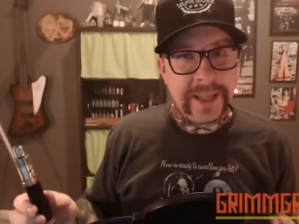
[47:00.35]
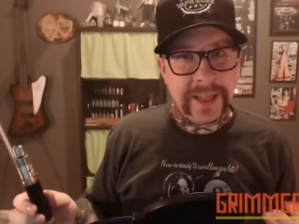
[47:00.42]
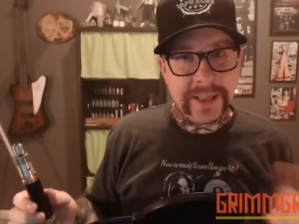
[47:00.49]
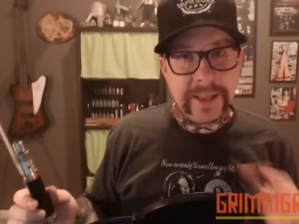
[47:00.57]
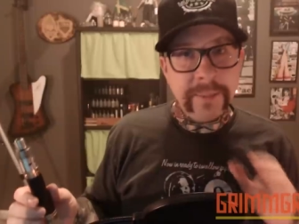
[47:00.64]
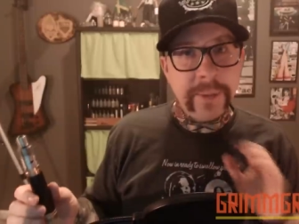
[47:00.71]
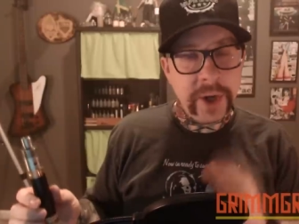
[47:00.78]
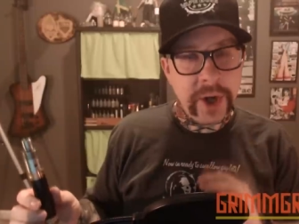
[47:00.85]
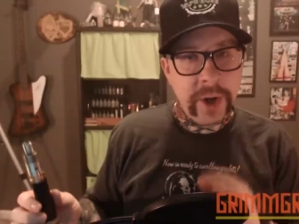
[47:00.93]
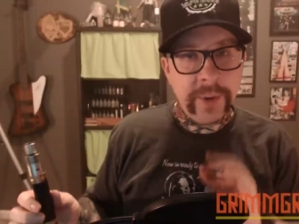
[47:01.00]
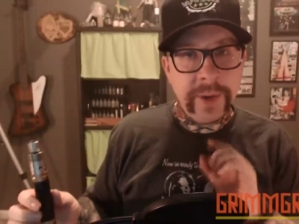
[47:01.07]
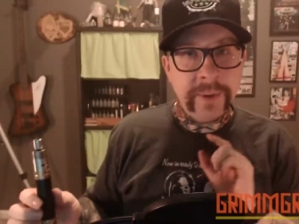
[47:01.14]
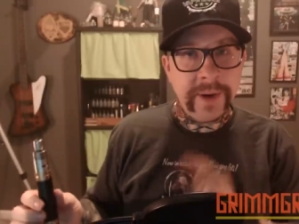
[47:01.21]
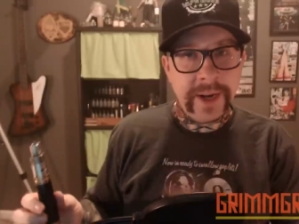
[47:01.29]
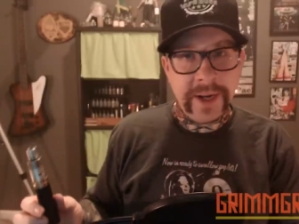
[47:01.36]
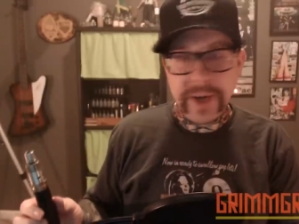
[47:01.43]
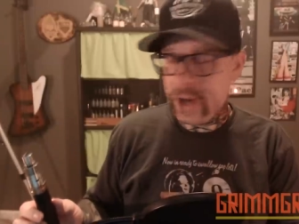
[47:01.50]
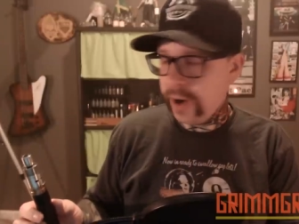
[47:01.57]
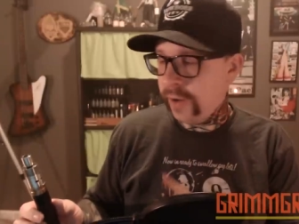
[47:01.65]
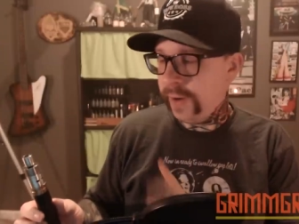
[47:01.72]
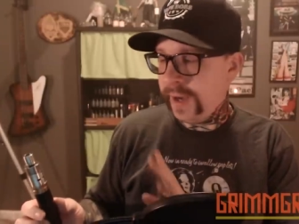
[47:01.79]
lately, but knowing what I
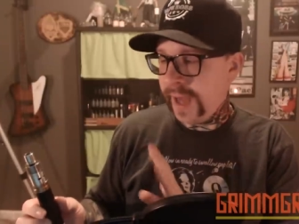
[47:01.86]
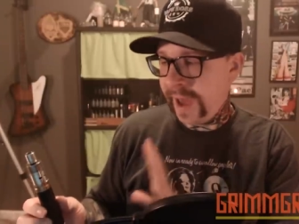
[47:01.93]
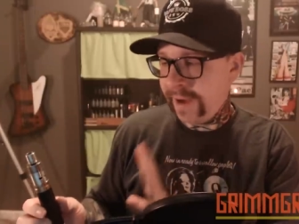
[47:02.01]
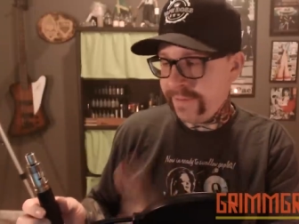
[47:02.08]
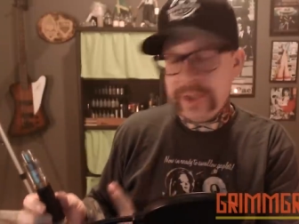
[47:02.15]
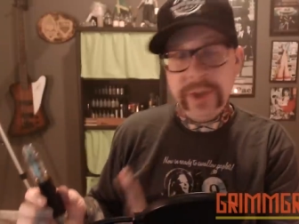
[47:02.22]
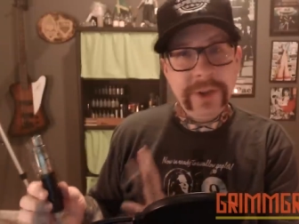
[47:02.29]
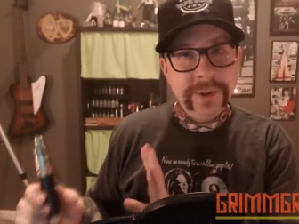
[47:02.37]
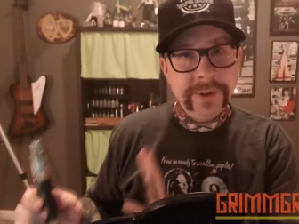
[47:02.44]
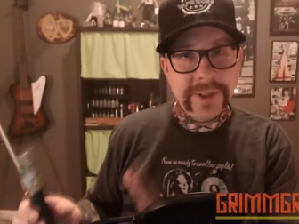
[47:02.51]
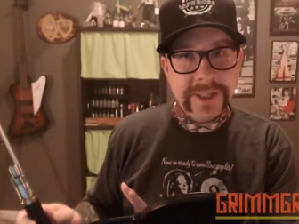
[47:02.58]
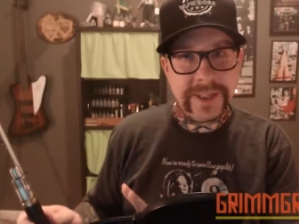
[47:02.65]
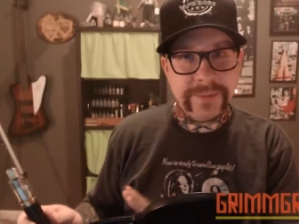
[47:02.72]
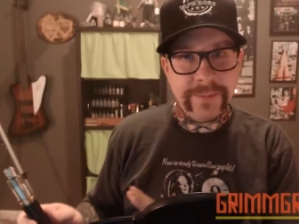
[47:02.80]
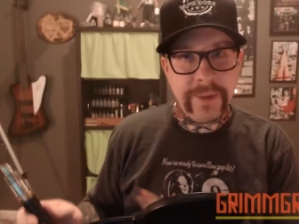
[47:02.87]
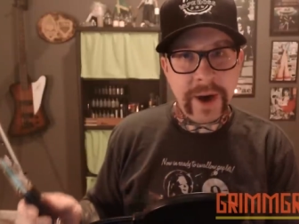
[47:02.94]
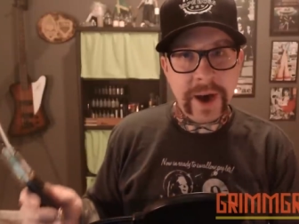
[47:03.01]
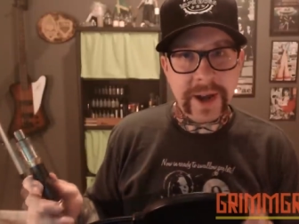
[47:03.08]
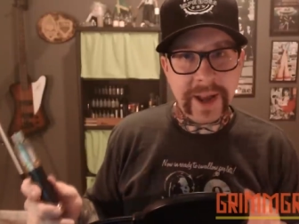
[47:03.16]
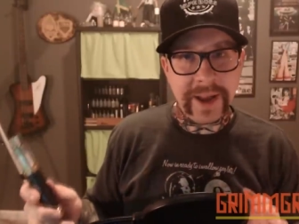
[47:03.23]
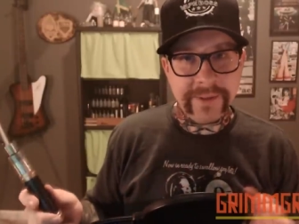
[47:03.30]
know and having used this
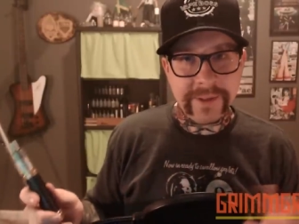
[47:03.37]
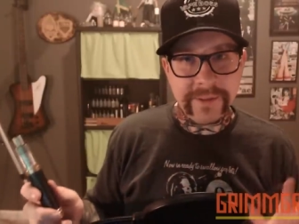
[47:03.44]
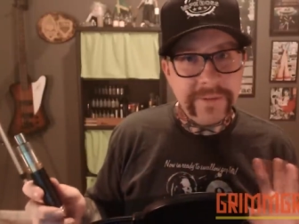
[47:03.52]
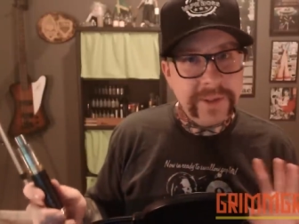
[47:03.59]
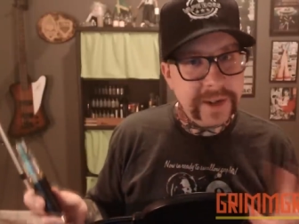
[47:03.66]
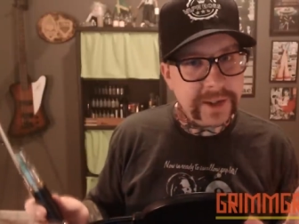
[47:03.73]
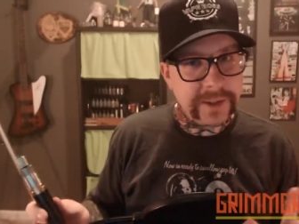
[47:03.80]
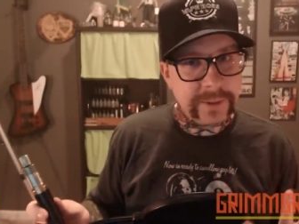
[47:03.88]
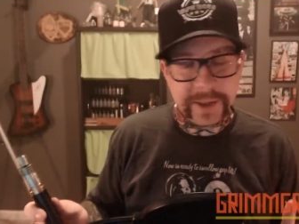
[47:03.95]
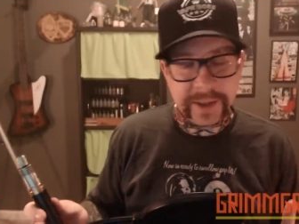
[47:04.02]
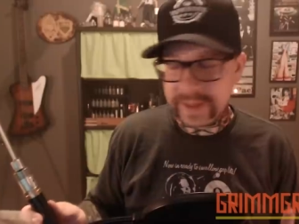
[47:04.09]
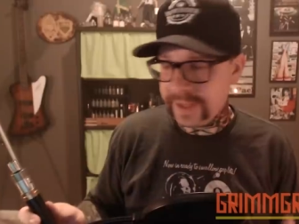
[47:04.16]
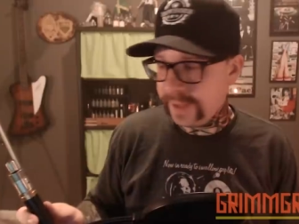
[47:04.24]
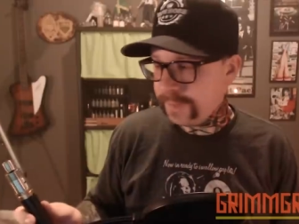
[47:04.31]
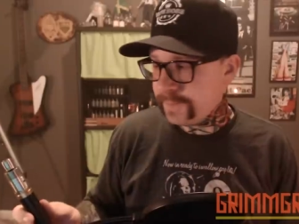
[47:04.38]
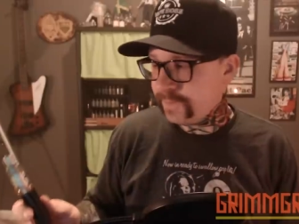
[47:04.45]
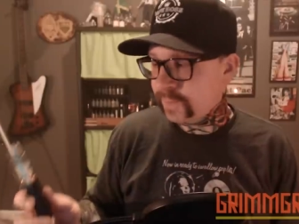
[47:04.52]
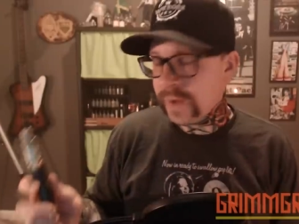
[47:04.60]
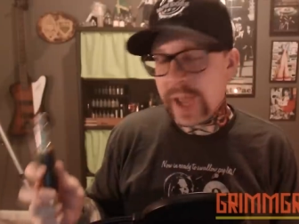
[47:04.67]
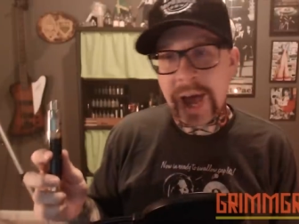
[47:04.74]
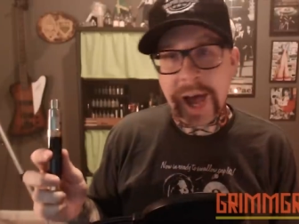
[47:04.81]
mod and having fiddled with it,
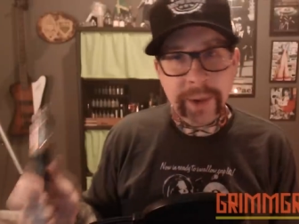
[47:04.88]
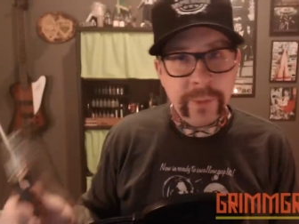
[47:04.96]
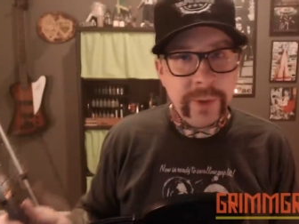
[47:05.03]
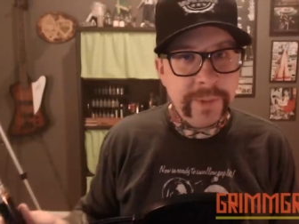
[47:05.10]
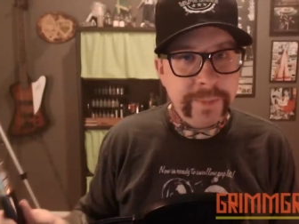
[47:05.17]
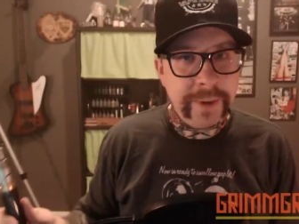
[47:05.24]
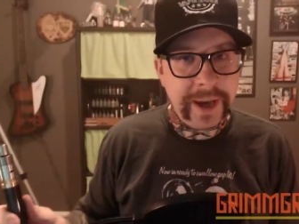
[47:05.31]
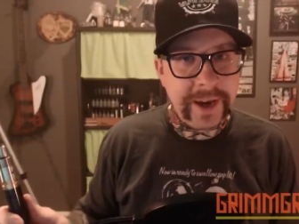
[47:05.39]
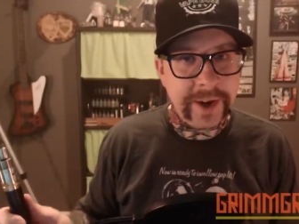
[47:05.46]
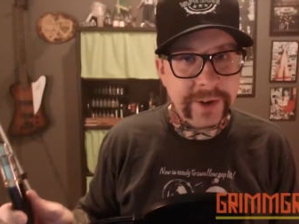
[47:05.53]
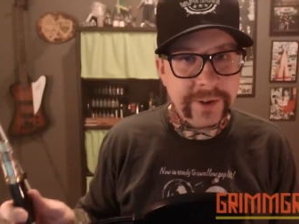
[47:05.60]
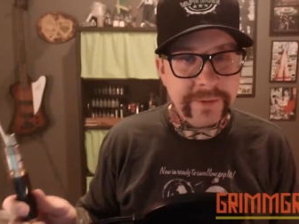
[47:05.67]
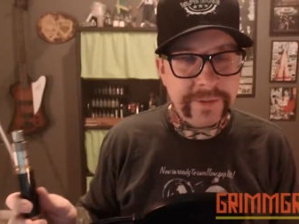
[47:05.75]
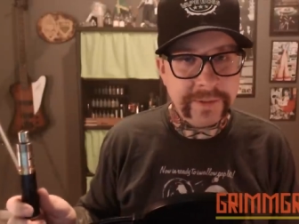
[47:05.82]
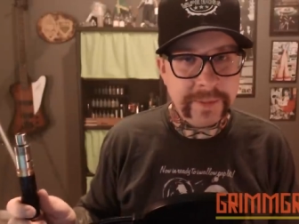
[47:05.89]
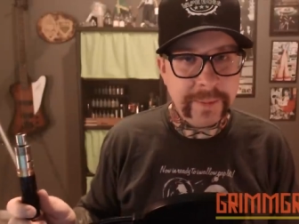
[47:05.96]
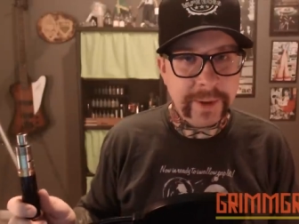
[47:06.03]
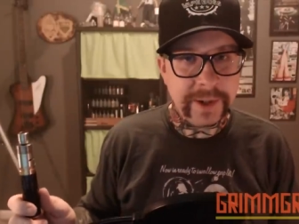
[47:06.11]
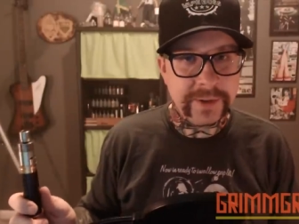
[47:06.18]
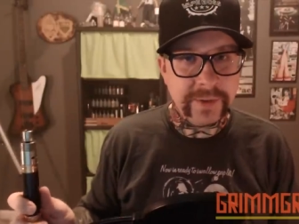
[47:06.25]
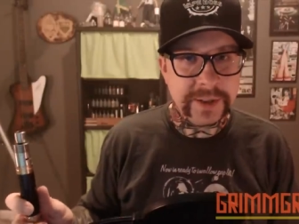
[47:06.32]
I would pay 150
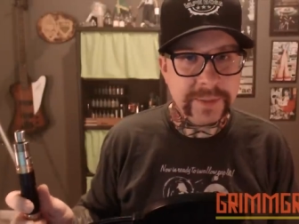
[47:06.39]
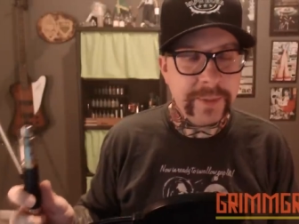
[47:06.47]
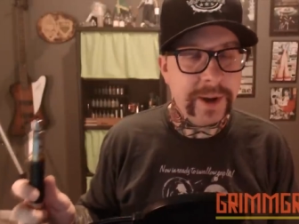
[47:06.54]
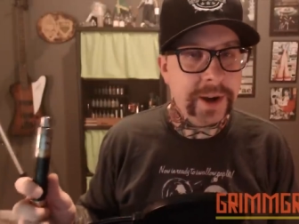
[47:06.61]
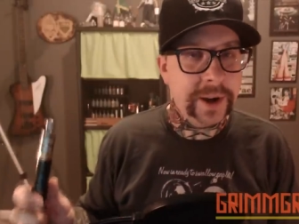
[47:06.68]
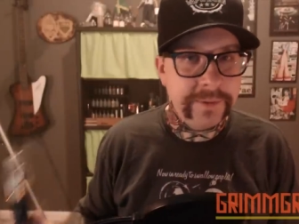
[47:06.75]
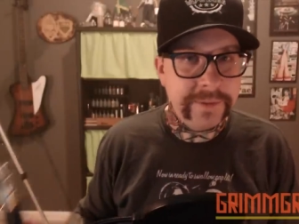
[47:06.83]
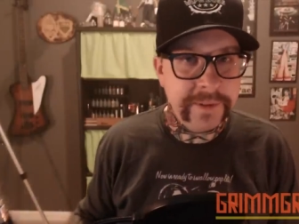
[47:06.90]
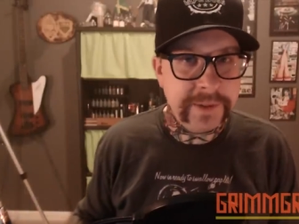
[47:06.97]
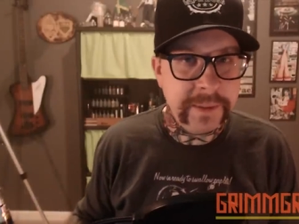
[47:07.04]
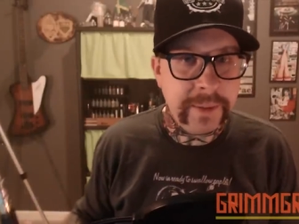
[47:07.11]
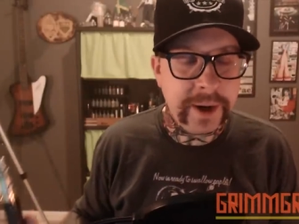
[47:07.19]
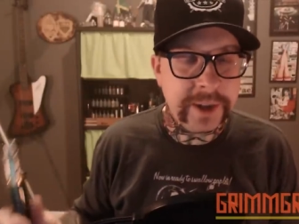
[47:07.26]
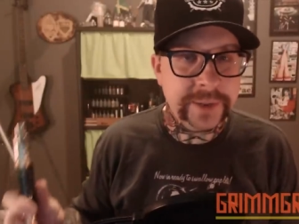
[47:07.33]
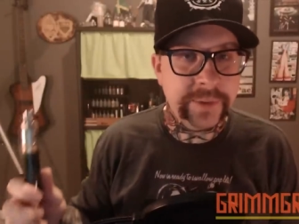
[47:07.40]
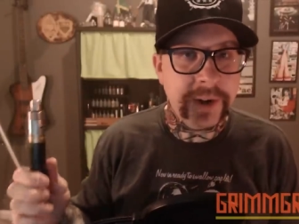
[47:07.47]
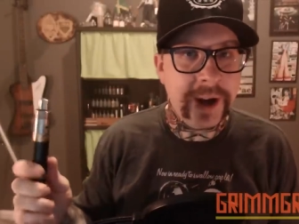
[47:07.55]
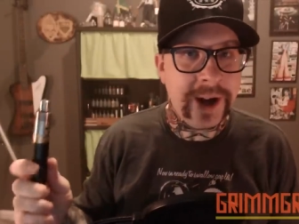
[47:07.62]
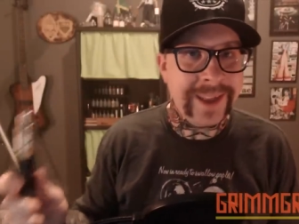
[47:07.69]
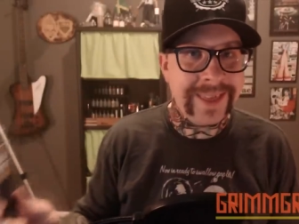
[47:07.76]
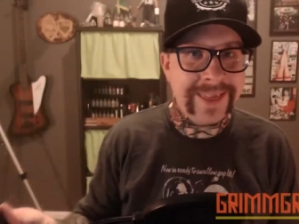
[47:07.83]
bucks for this mod. 150 bucks for an
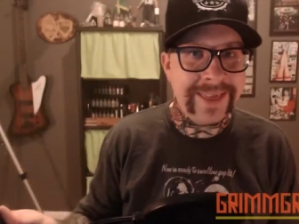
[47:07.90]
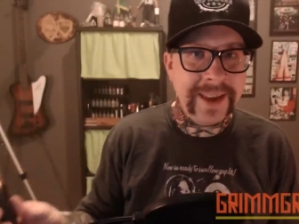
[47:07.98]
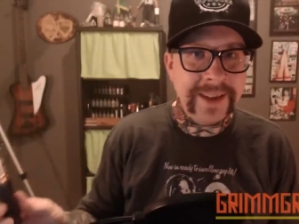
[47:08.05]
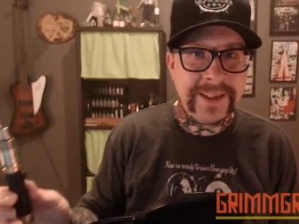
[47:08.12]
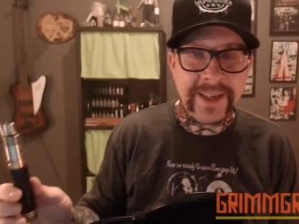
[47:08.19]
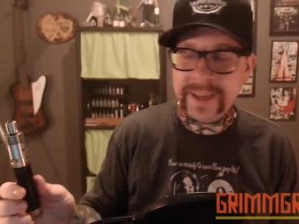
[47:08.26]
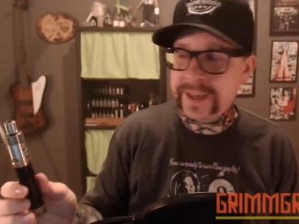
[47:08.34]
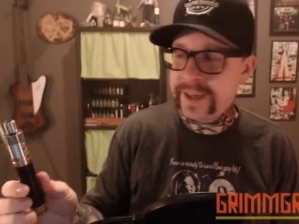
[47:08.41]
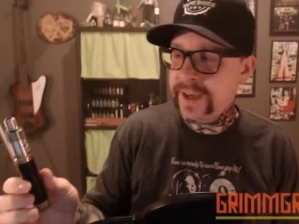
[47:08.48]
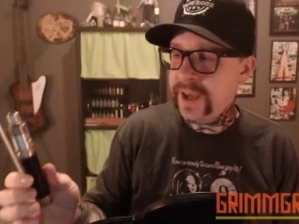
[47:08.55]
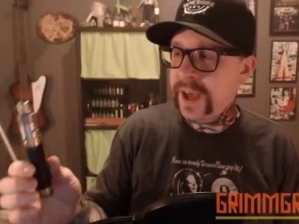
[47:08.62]
authentic